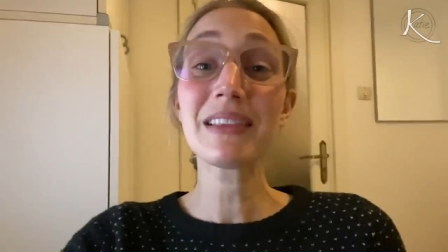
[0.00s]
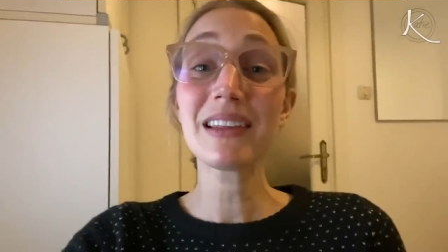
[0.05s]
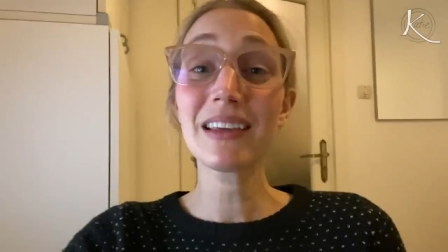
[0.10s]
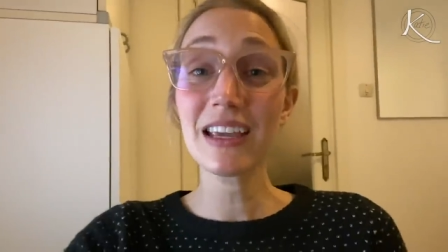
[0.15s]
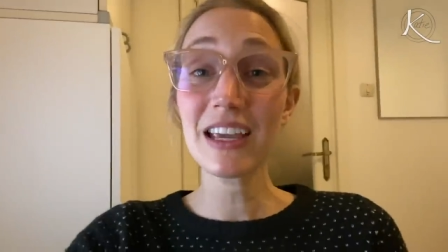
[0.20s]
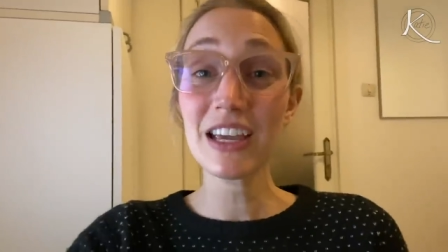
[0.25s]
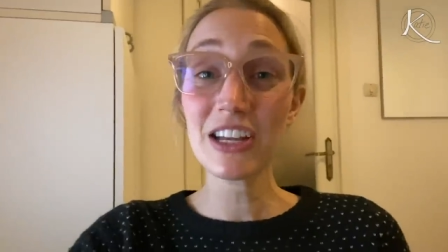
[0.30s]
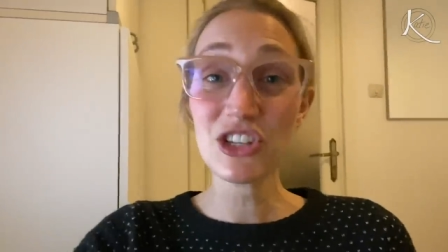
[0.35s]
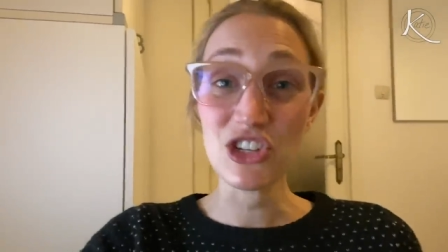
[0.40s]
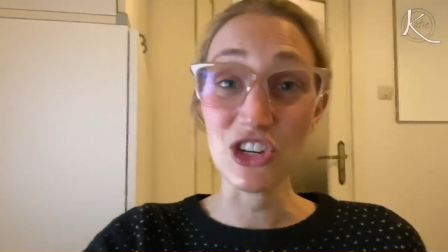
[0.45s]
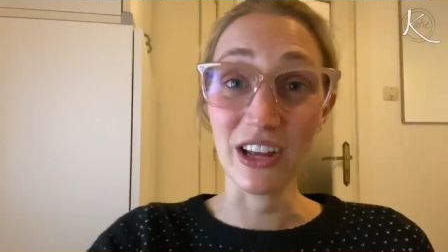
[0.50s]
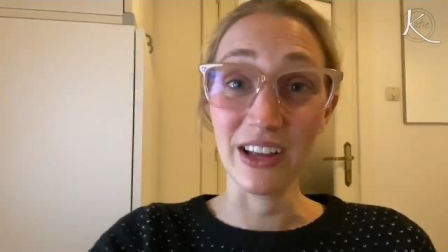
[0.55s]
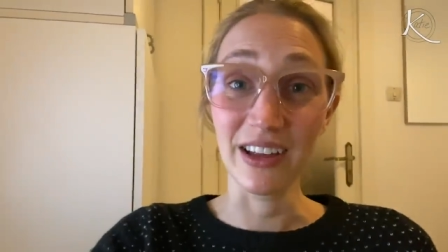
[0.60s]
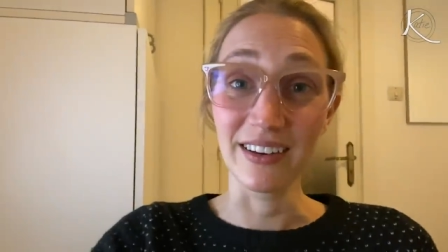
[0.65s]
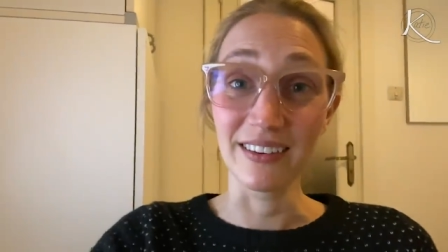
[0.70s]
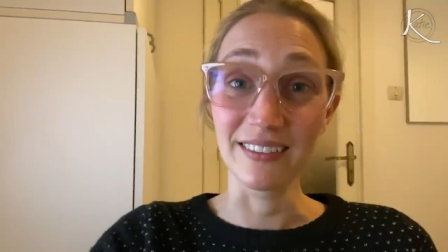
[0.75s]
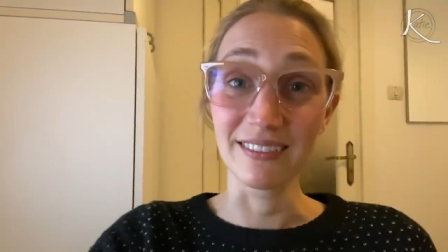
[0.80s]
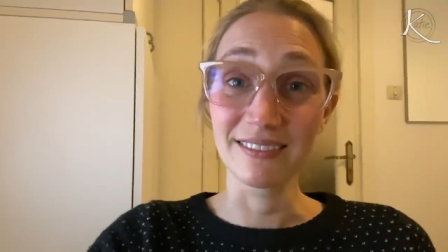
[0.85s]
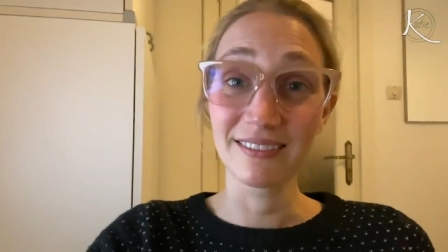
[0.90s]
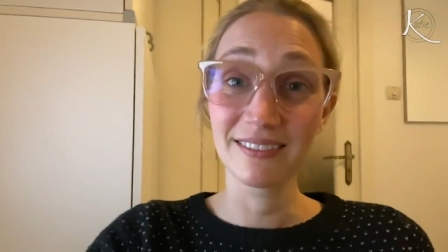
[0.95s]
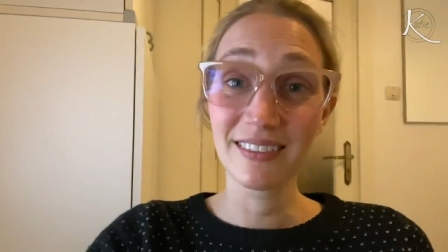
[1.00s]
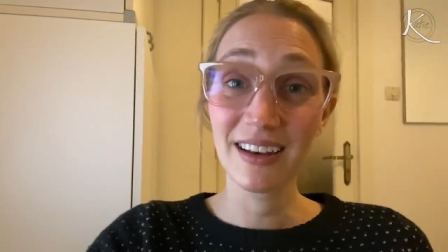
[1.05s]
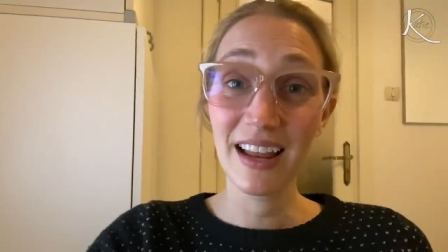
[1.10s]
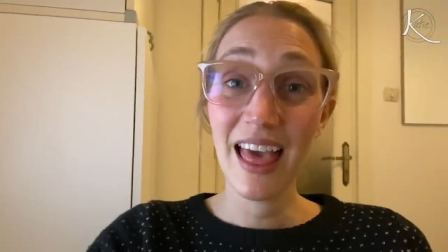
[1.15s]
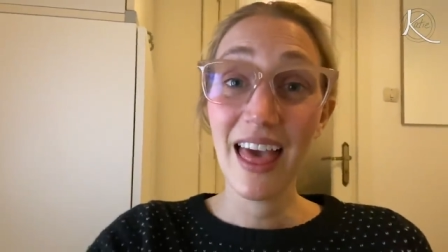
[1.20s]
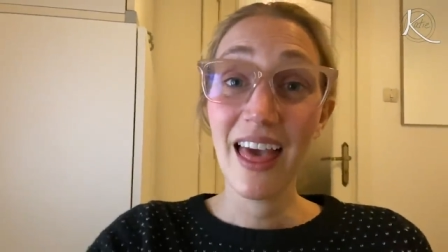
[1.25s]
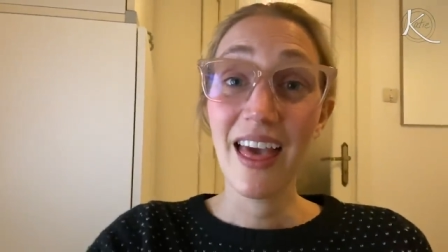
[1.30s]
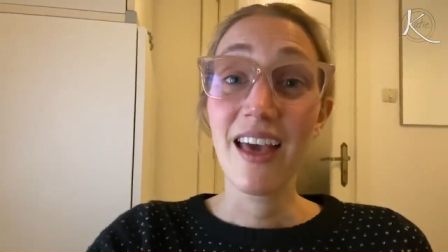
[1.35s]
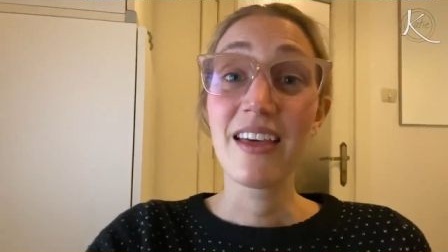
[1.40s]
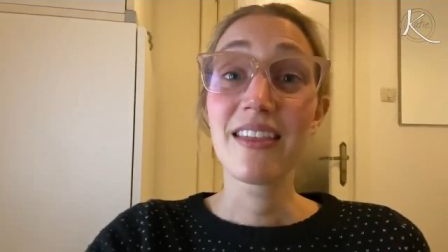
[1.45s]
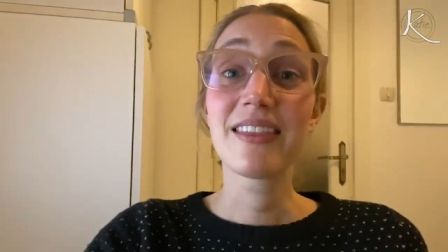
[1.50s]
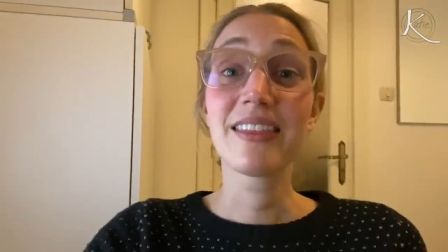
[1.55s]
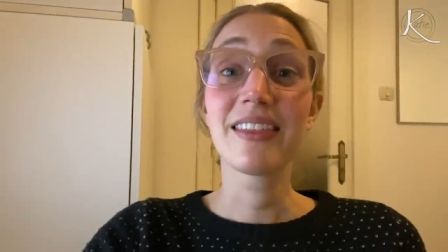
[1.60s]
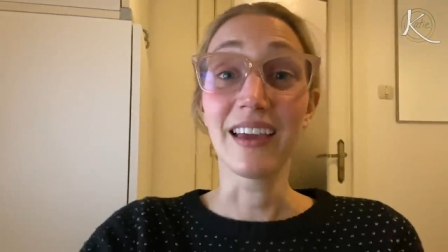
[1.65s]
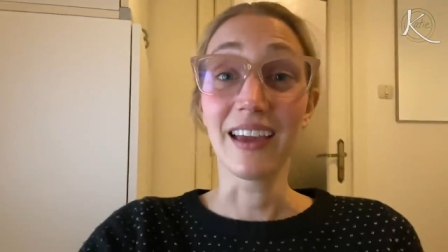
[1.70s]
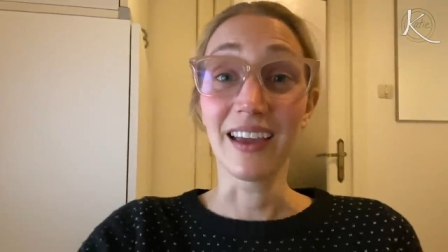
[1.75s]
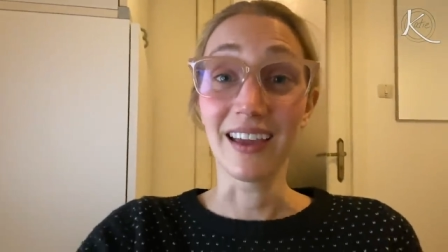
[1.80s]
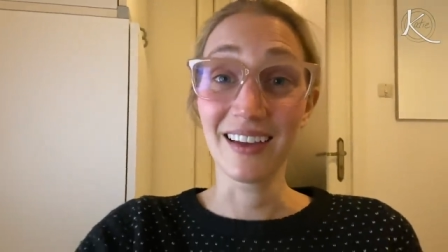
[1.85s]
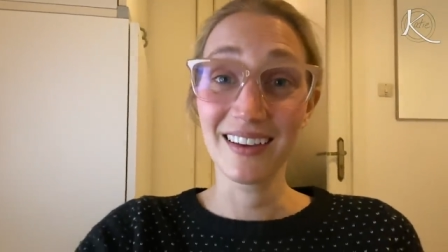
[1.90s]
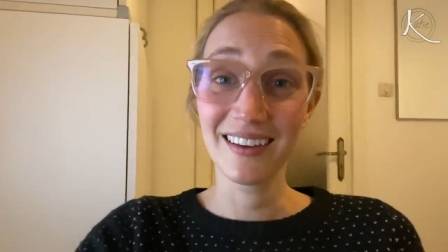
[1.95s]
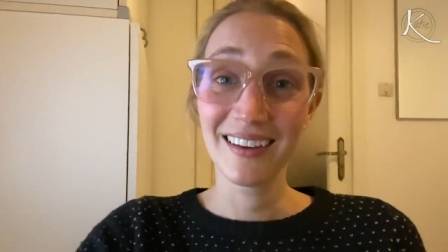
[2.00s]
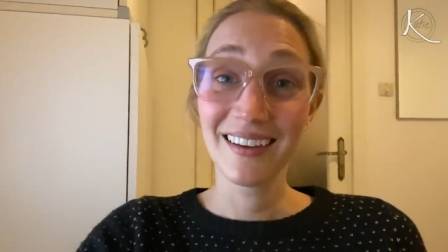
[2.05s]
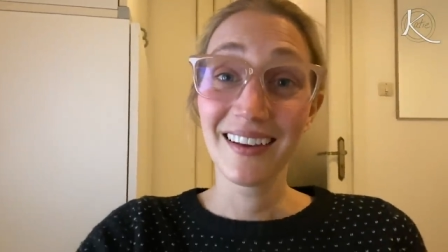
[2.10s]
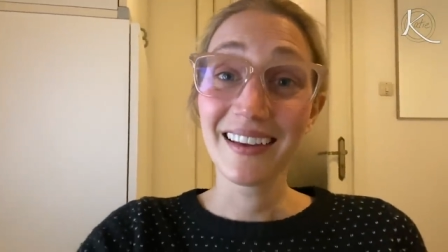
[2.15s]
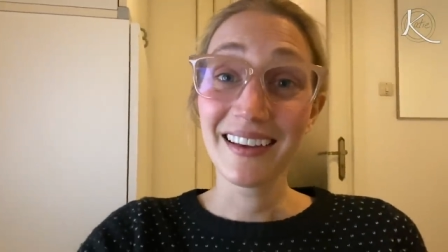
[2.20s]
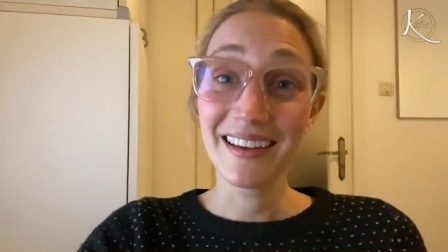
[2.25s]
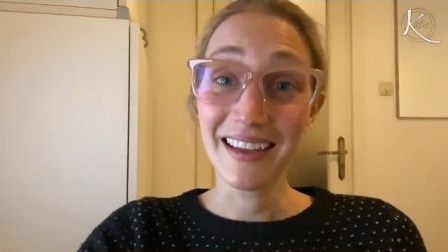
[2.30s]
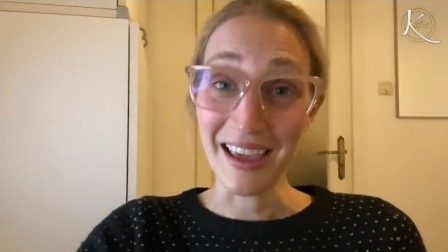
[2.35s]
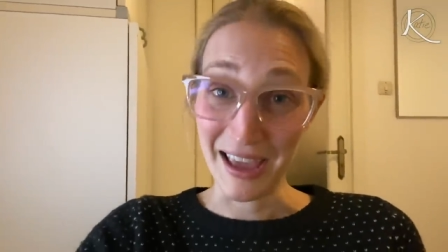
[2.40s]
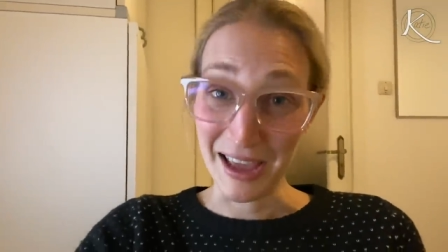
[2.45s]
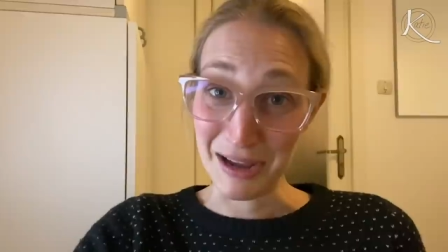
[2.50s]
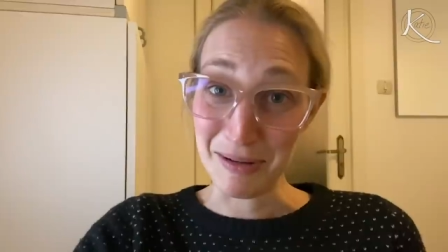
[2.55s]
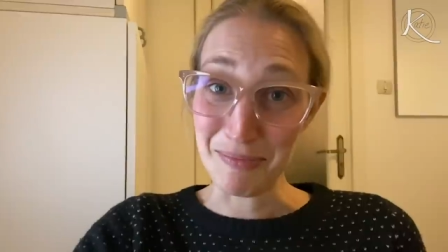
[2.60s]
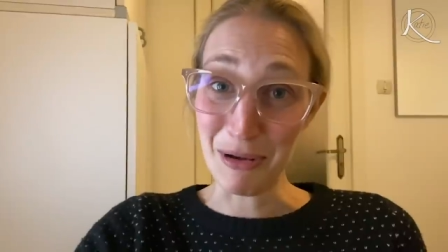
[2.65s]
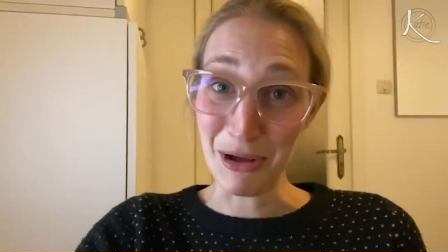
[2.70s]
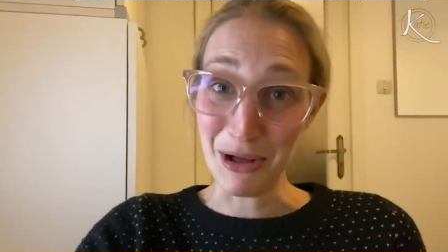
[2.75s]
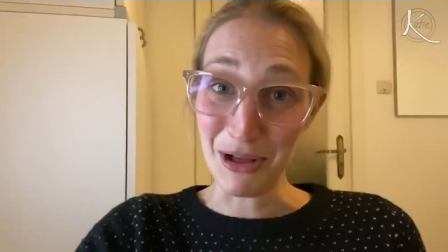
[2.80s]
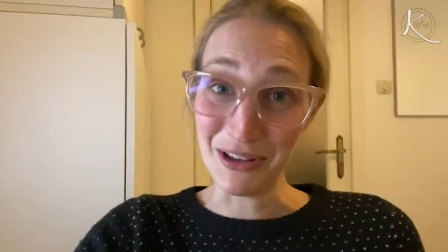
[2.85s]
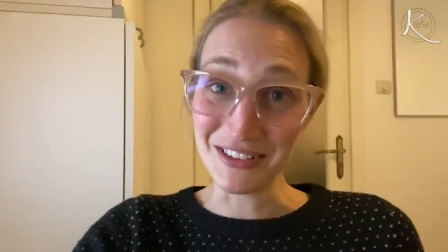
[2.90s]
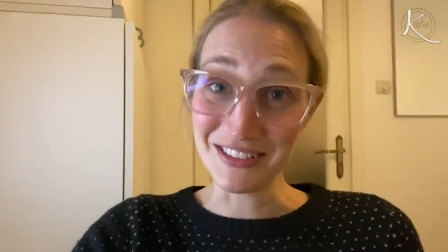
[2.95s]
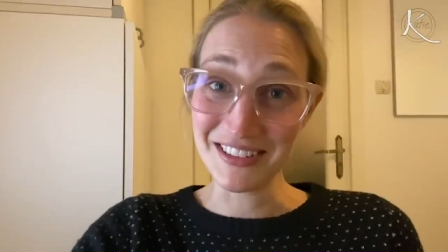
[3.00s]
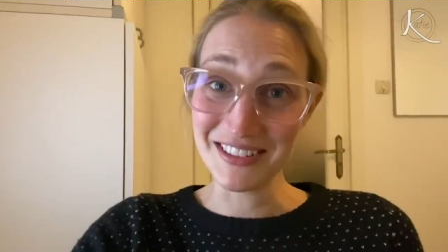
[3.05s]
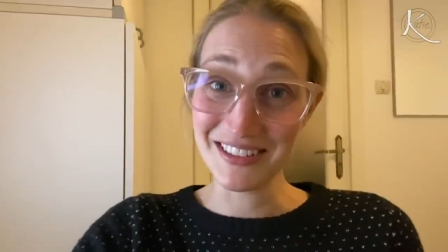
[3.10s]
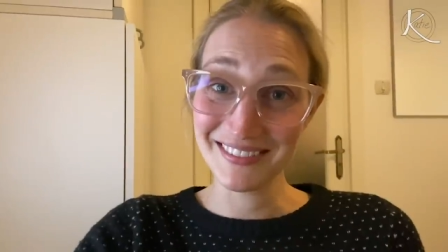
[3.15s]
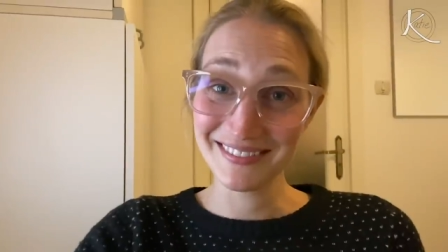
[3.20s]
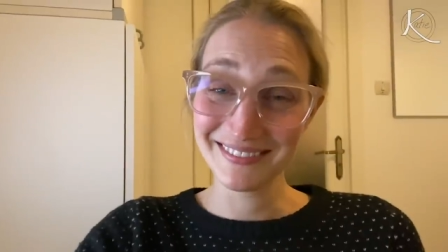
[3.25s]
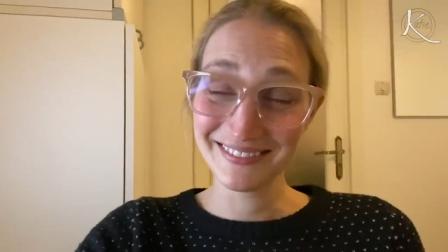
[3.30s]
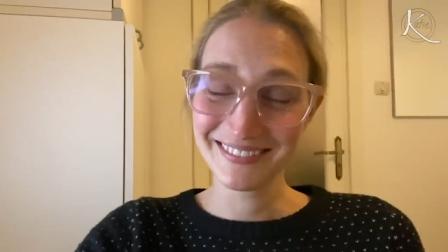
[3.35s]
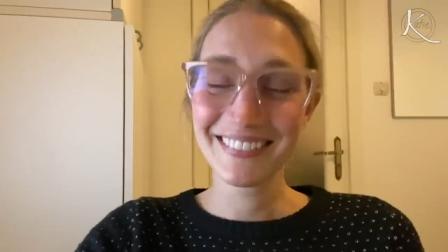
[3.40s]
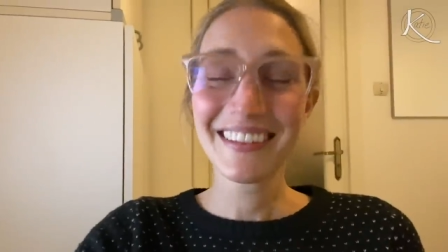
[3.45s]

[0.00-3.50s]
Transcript: in the kitchen, think cake balls.